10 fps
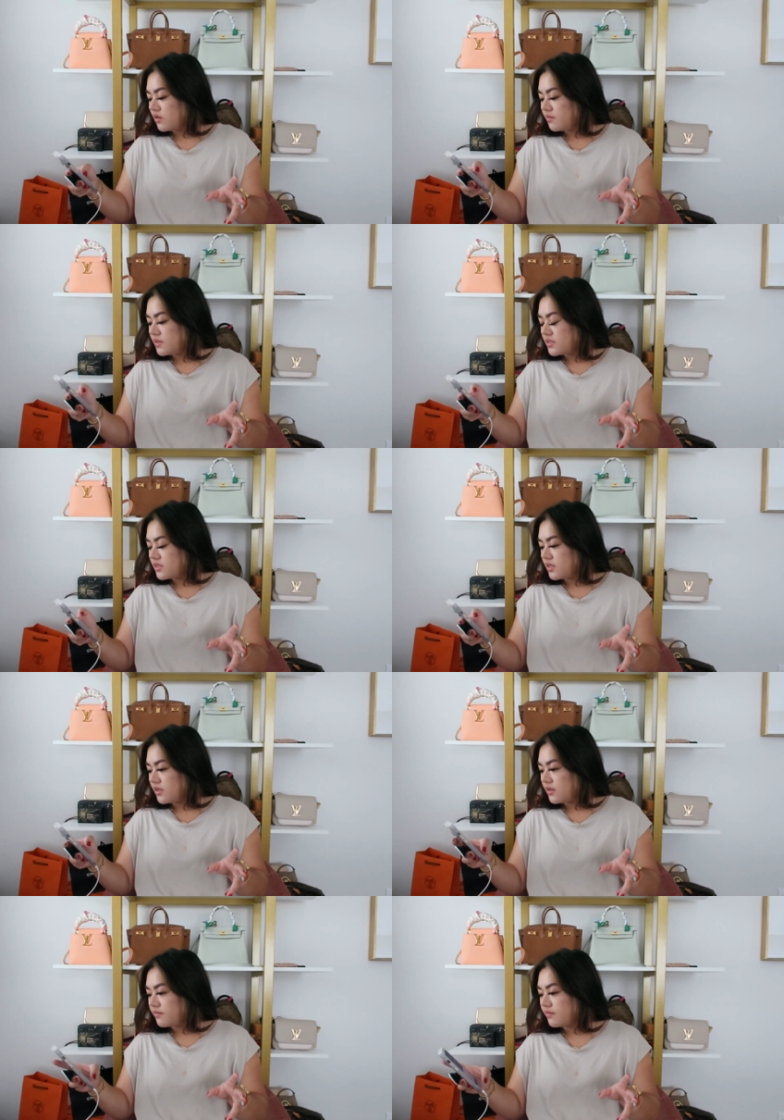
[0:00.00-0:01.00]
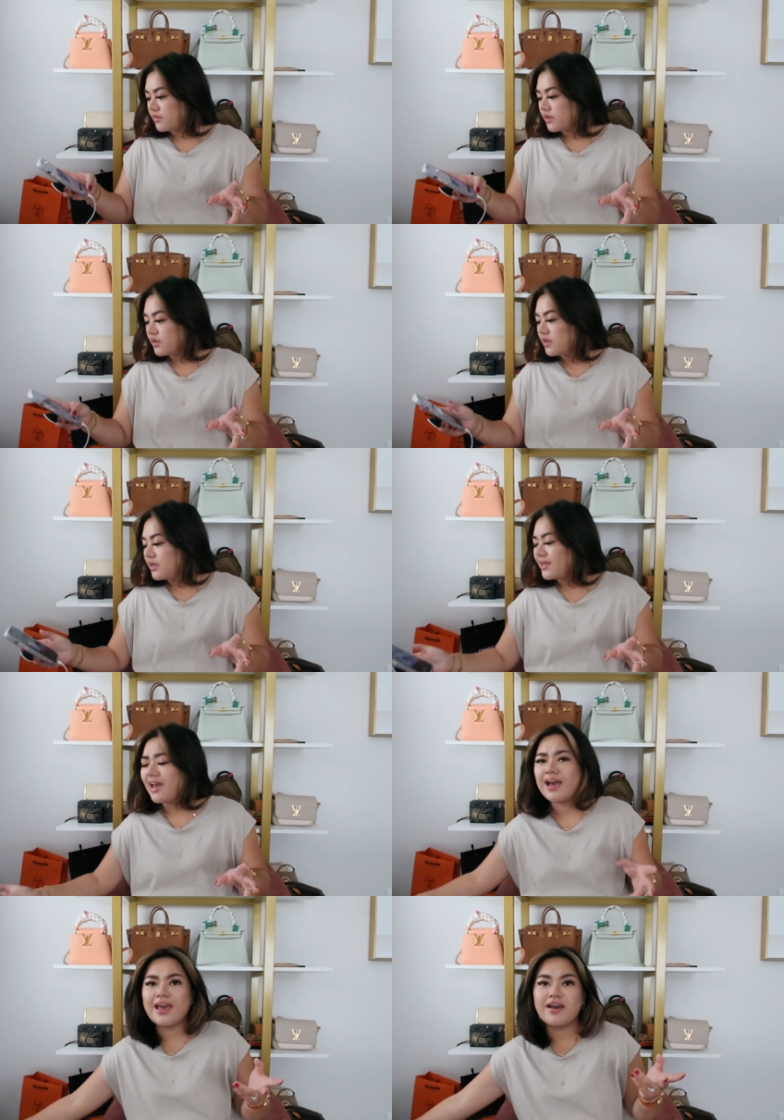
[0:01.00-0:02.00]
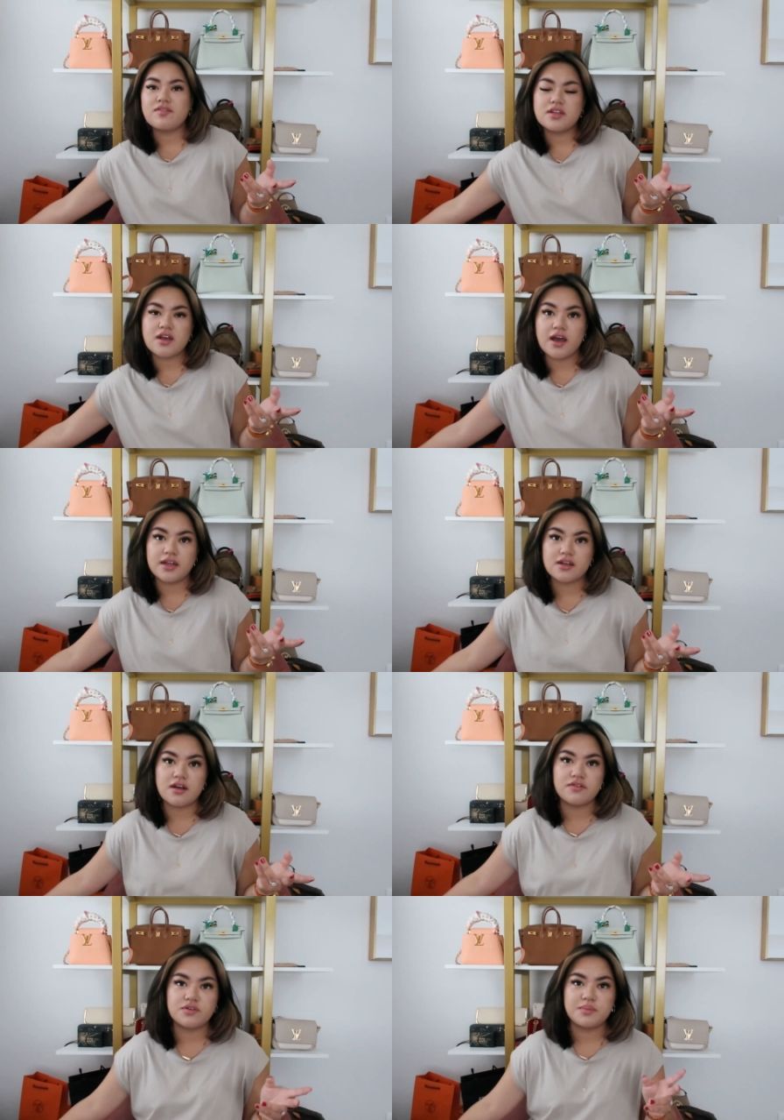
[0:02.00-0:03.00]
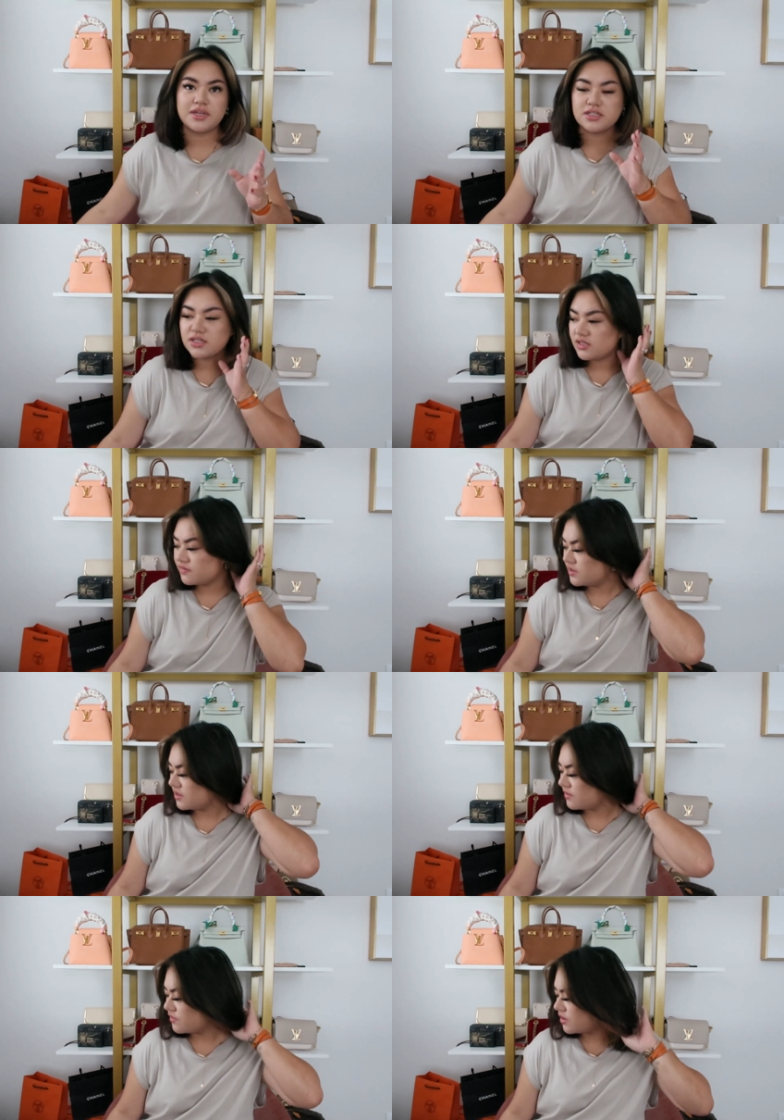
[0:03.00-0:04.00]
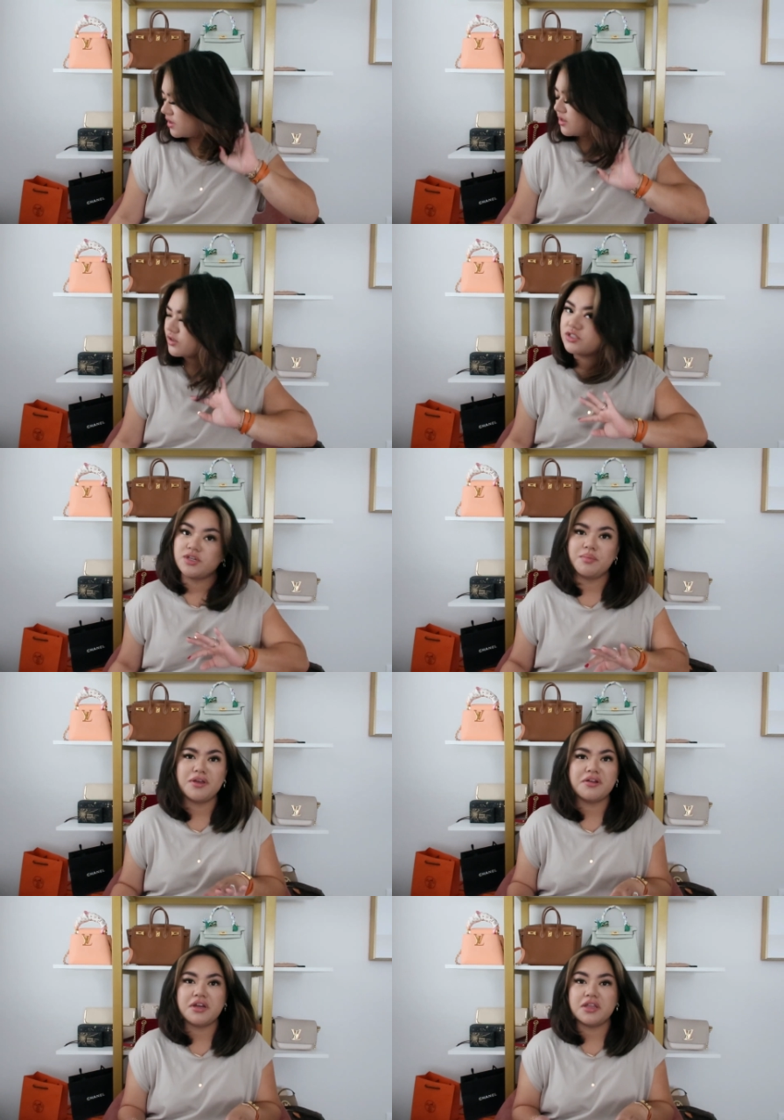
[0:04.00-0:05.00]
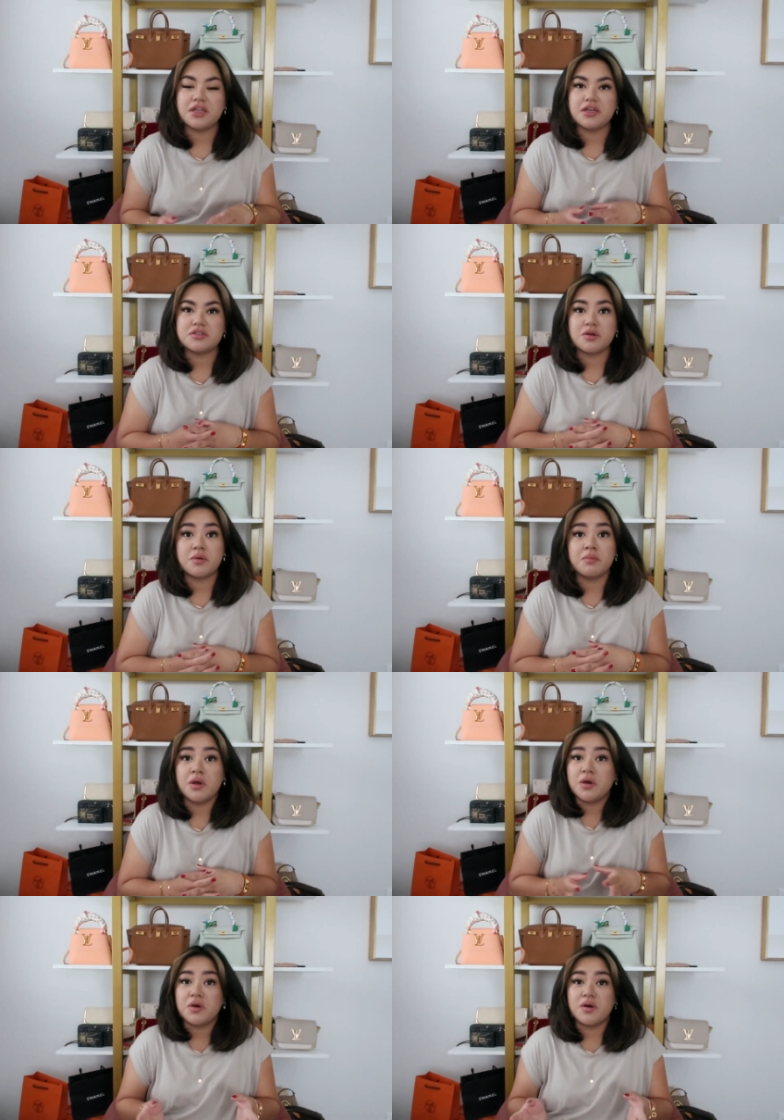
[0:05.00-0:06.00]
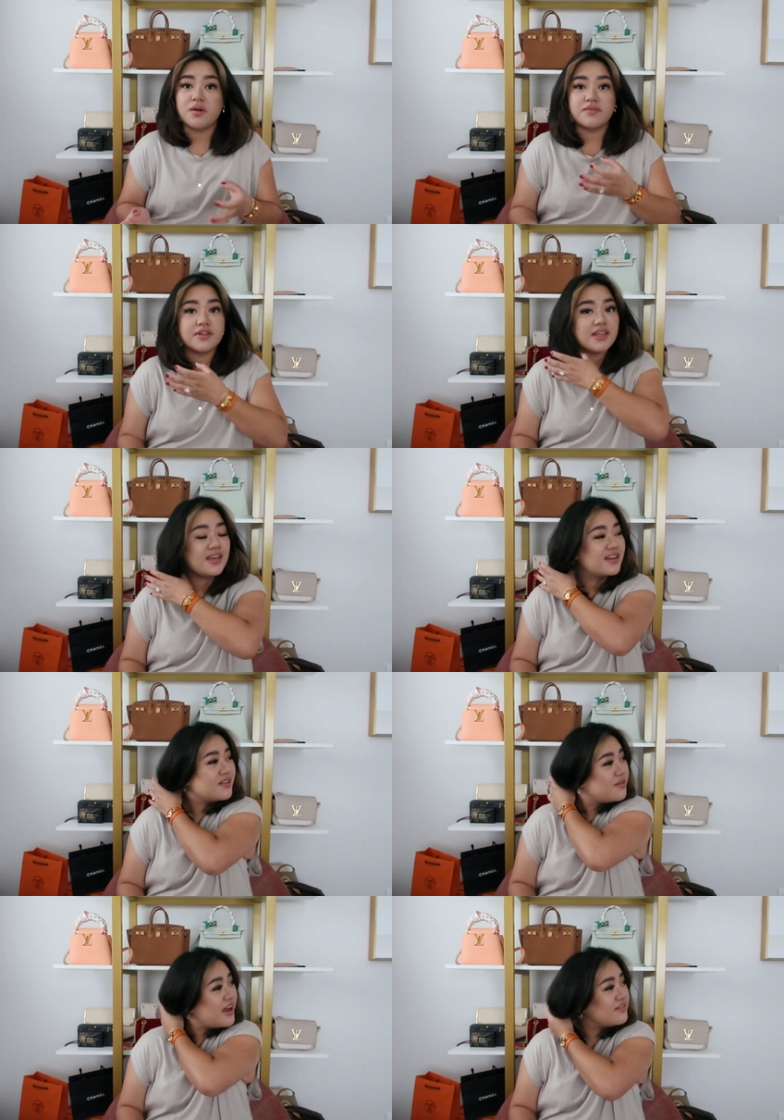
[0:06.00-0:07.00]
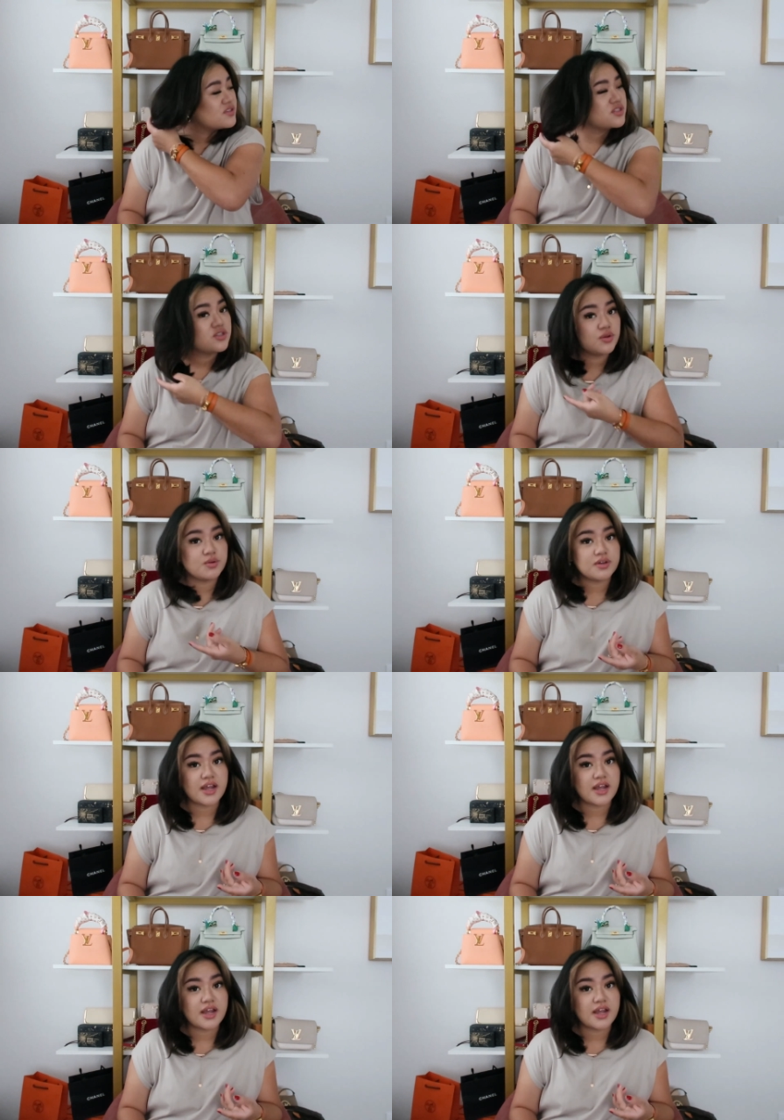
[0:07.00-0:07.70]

let me see. Yeah, I haven't gotten confirmation of delivery or shipping or anything, so hopefully it'll arrive soon.